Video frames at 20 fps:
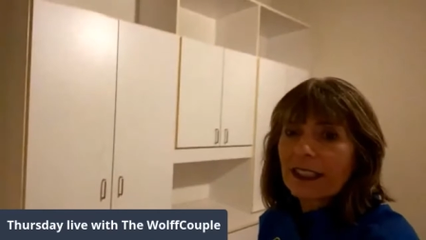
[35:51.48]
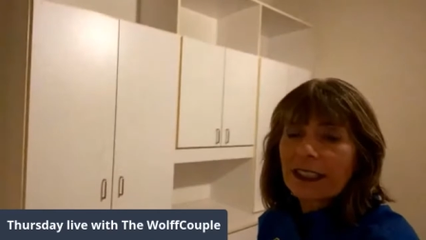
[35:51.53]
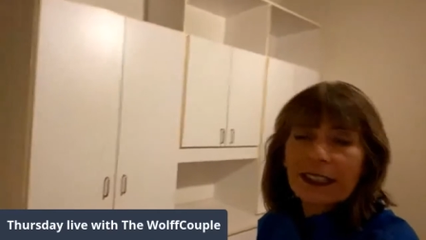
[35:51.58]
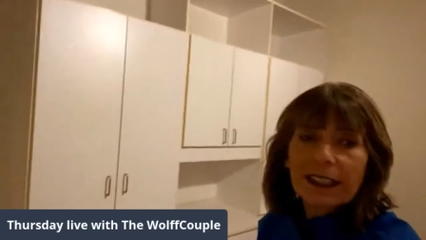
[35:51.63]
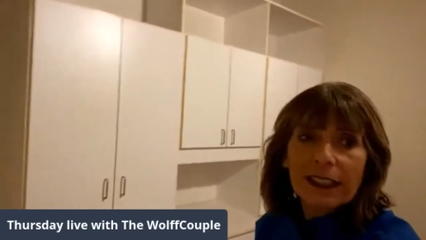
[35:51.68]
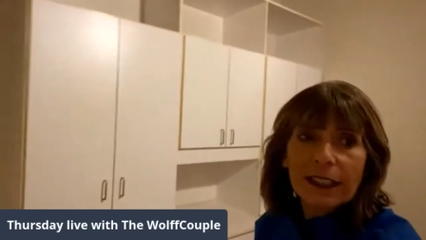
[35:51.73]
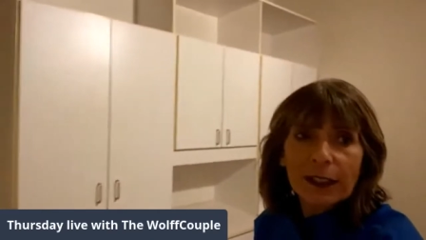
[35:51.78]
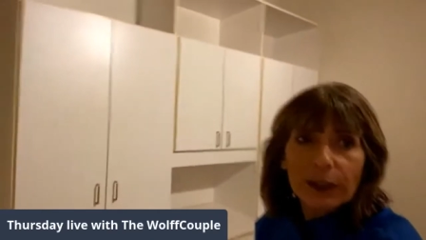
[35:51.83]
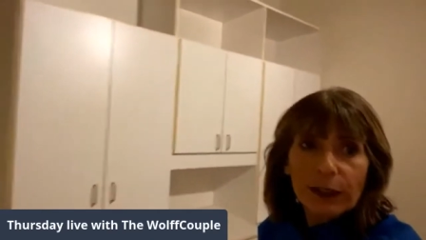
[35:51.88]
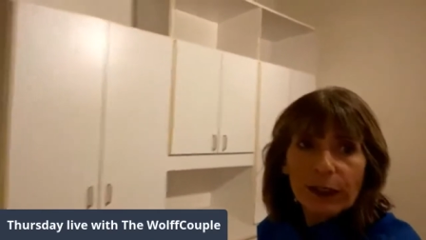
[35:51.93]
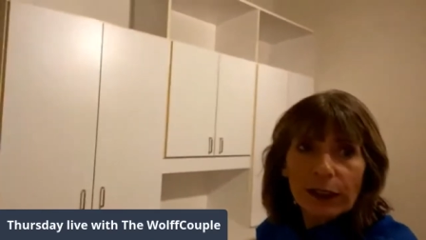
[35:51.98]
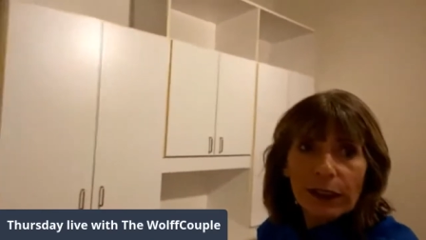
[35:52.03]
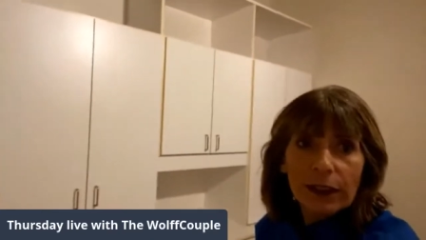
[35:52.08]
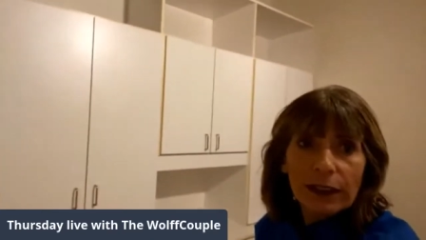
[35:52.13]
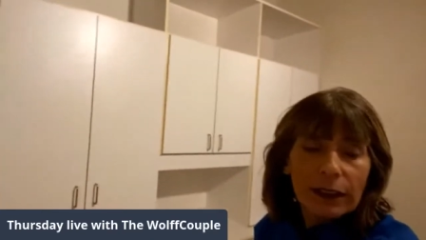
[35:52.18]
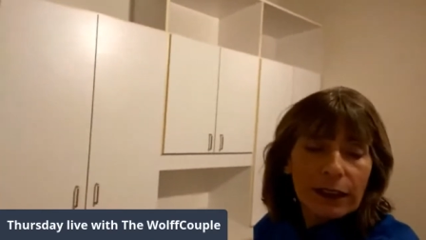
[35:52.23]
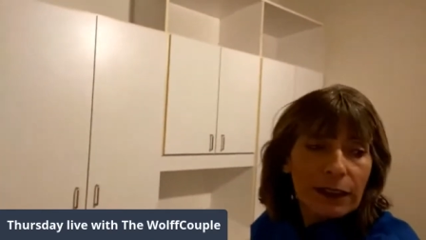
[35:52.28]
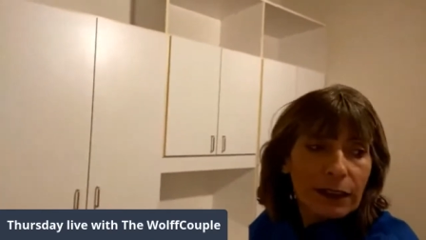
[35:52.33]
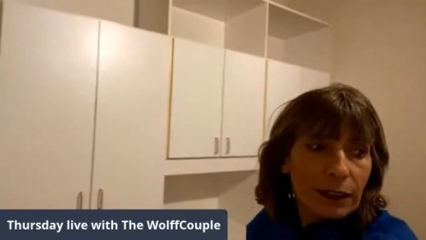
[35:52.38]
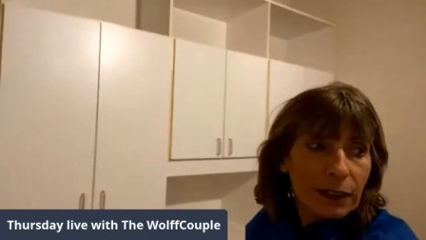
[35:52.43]
walkout
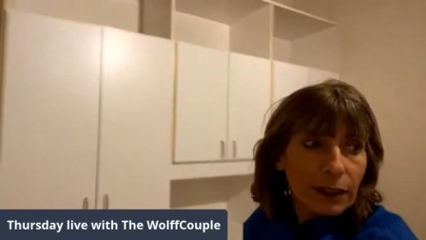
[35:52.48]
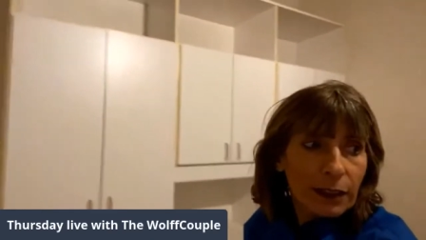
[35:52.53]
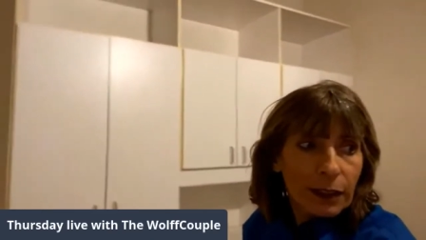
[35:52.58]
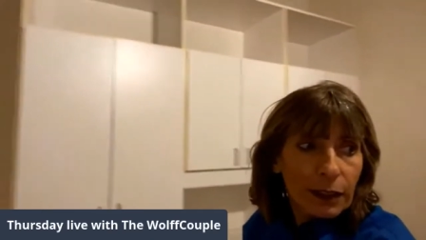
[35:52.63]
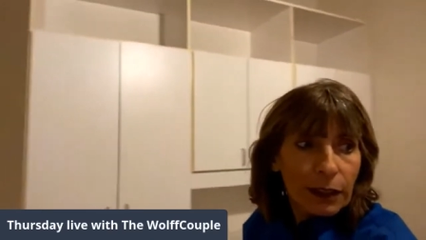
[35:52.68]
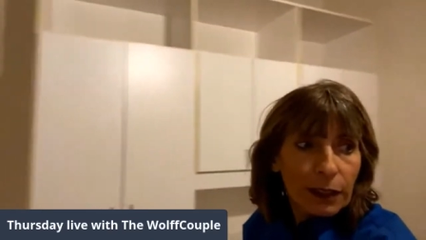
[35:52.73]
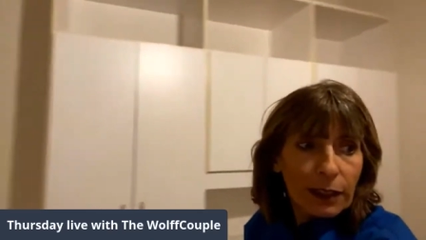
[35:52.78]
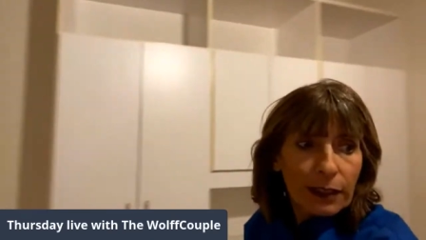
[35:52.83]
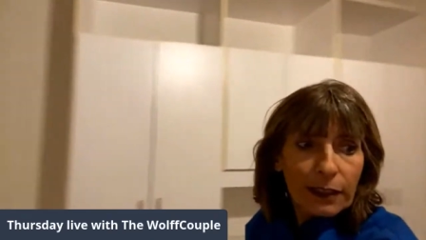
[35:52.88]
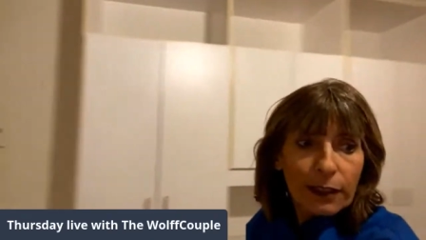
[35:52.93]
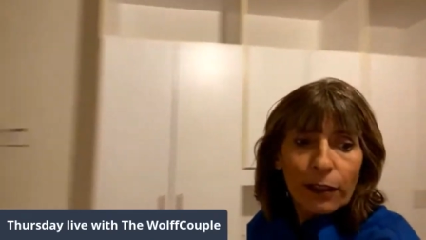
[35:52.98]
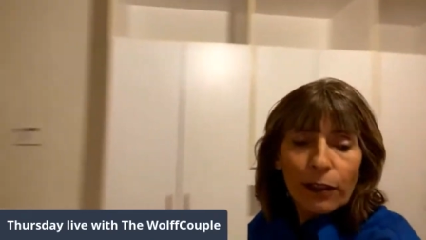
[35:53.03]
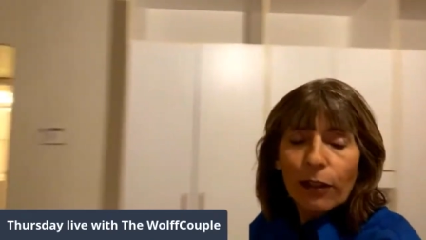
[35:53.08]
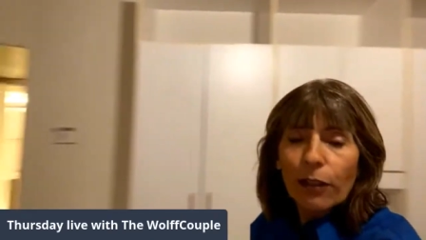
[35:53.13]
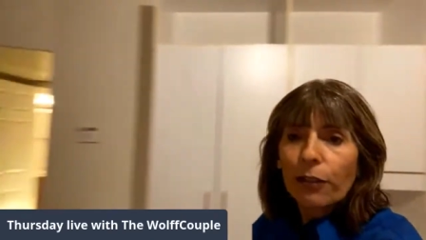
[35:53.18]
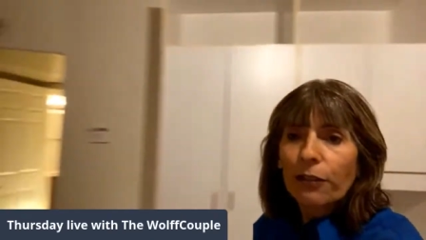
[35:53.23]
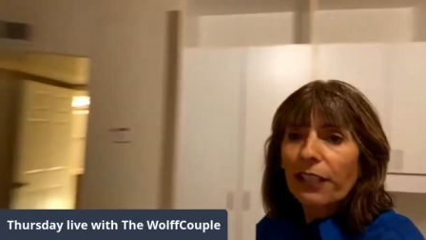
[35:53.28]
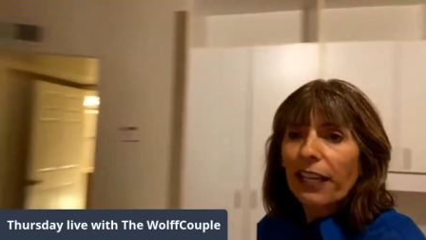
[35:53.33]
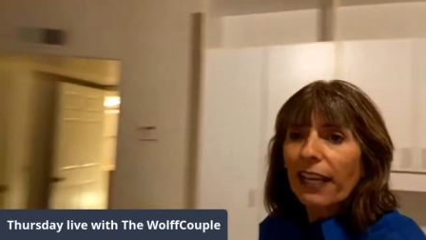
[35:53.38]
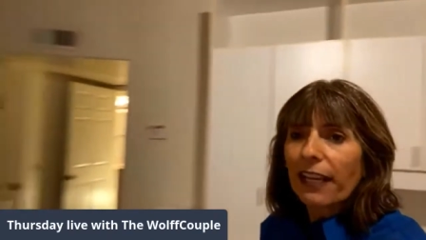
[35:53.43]
into the backyard, which Oh,
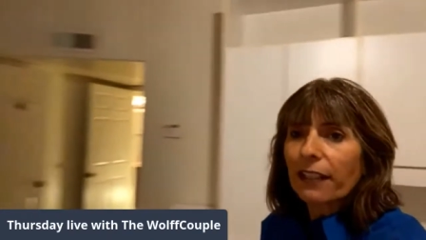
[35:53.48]
I yeah.